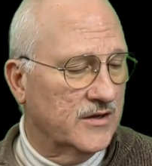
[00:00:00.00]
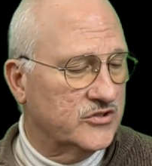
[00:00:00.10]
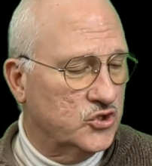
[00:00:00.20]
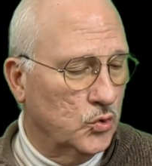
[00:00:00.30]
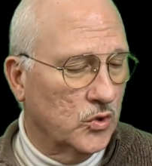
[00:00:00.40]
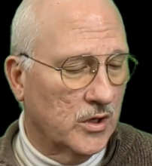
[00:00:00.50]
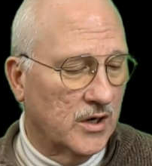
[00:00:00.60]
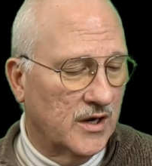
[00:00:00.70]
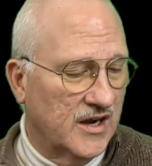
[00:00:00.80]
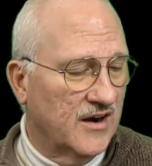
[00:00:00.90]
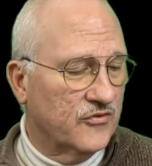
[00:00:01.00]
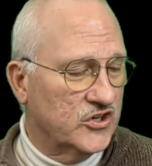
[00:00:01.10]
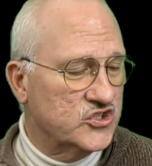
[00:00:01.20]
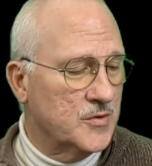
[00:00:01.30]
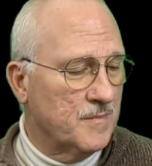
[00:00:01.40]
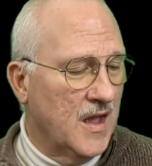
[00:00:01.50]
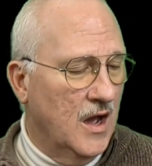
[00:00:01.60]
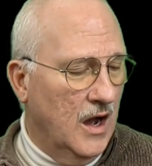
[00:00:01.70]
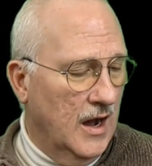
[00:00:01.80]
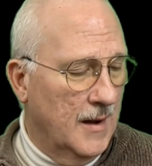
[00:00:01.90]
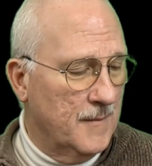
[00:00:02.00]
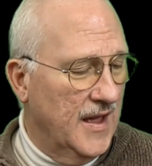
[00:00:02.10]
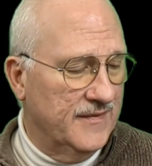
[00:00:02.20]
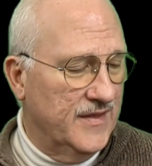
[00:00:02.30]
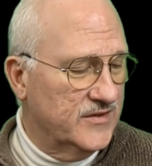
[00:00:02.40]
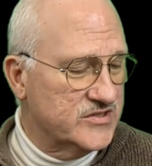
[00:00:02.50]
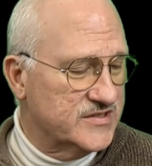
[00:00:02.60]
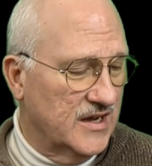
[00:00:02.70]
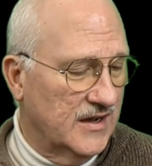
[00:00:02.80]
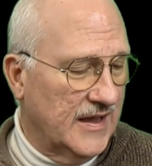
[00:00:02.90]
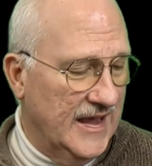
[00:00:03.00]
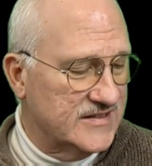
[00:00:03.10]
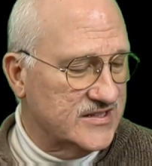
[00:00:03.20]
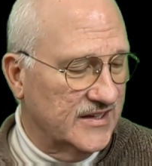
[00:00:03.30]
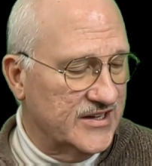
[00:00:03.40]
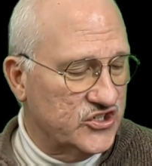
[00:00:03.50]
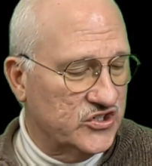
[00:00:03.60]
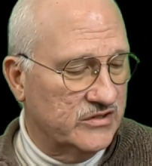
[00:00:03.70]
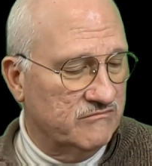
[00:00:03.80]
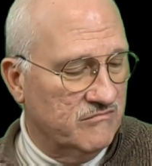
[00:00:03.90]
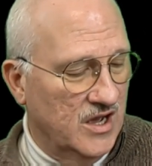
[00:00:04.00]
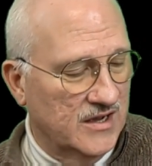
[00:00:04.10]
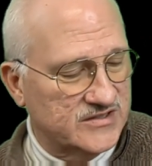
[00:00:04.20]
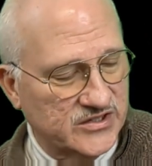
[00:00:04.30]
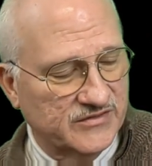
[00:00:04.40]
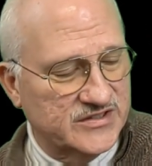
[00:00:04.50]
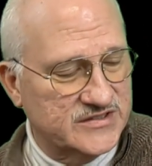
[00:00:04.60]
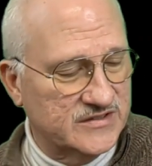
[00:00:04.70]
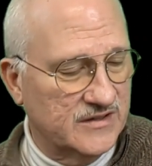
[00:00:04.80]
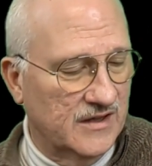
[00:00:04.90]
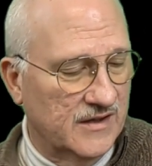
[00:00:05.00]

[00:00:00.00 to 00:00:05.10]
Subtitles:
tour coverage. And then there's cancellation service